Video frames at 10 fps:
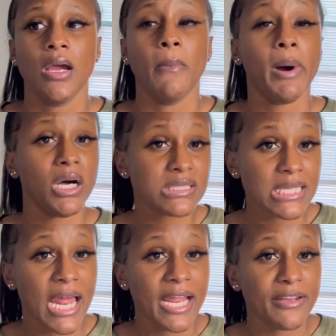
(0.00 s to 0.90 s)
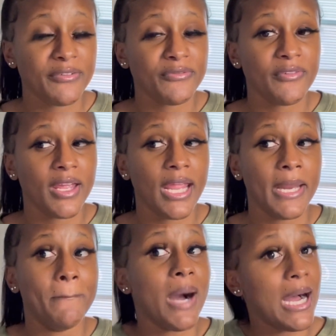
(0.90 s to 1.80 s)
boss life
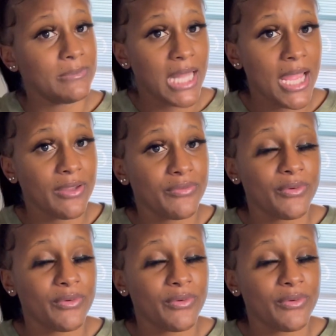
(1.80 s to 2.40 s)
and mom life,